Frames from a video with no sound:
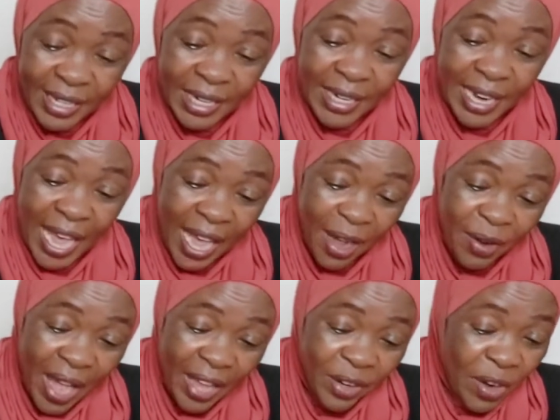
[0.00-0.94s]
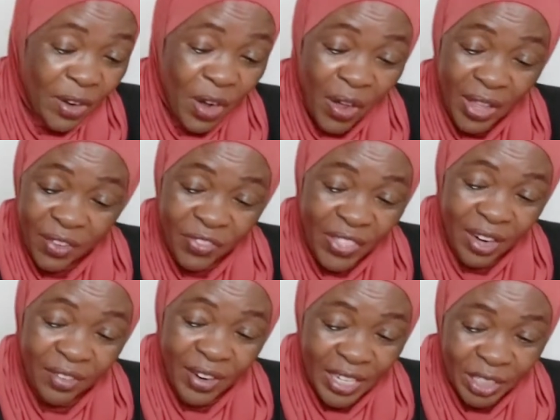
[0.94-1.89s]
Now, I don't know if the
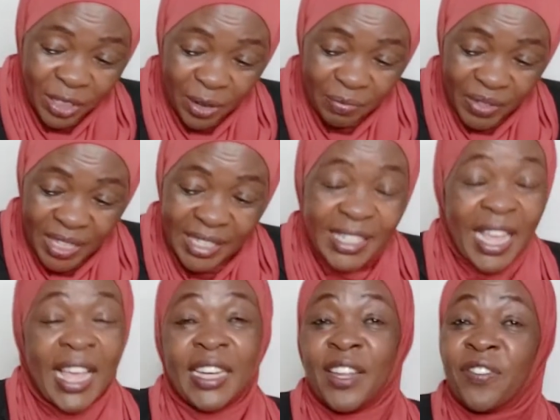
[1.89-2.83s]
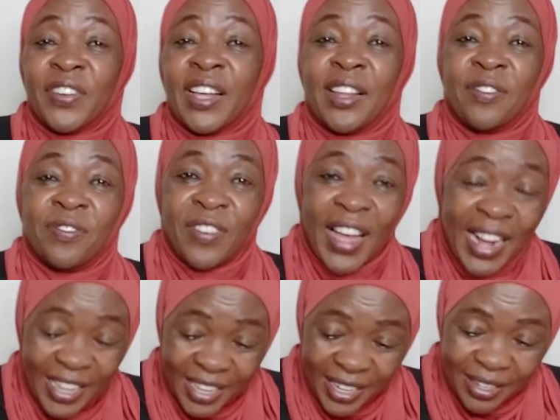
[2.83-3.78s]
ratio is scientifically
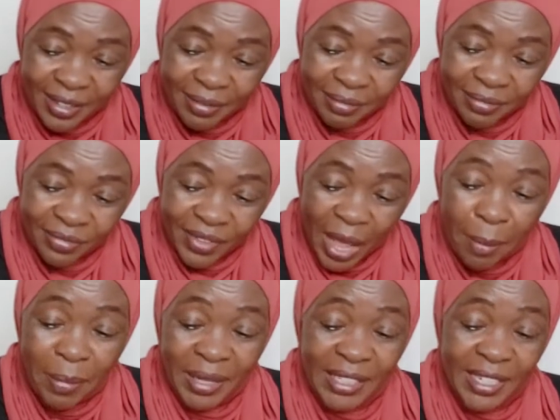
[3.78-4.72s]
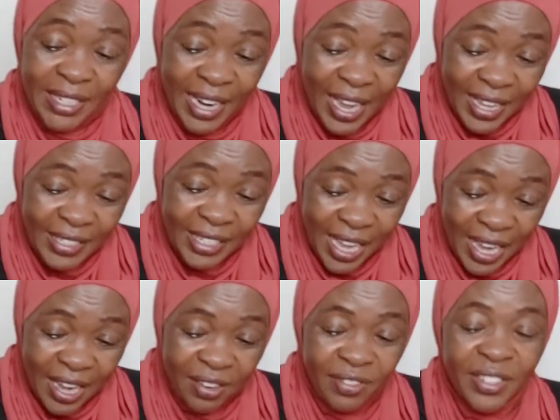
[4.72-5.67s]
valid, but it does
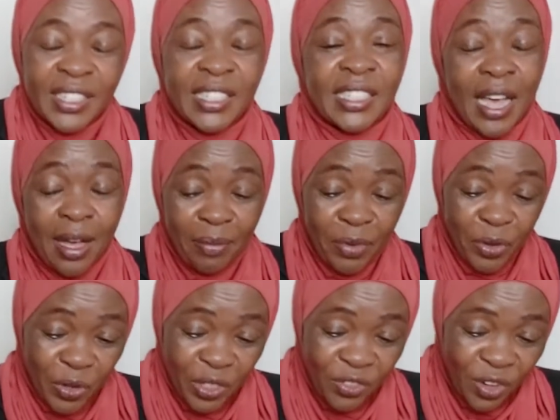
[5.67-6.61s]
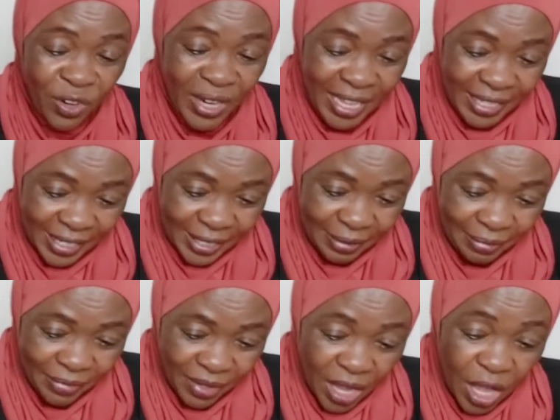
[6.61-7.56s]
have some usefulness
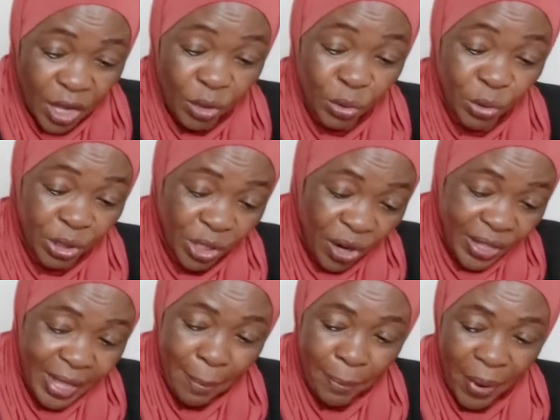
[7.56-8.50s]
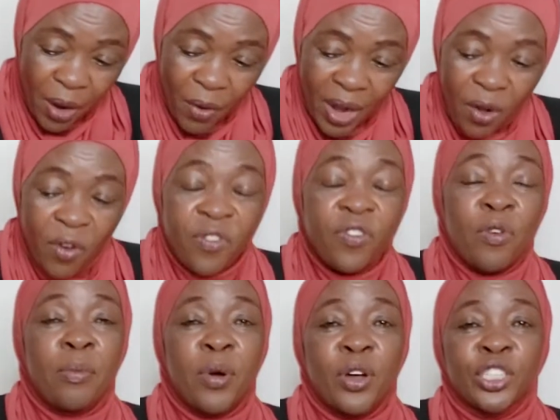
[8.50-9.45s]
to show the power of
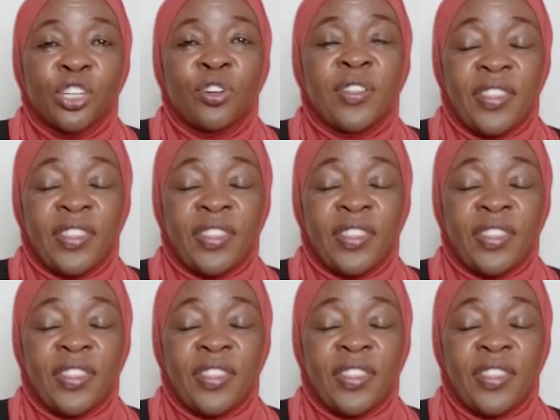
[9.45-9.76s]
emotional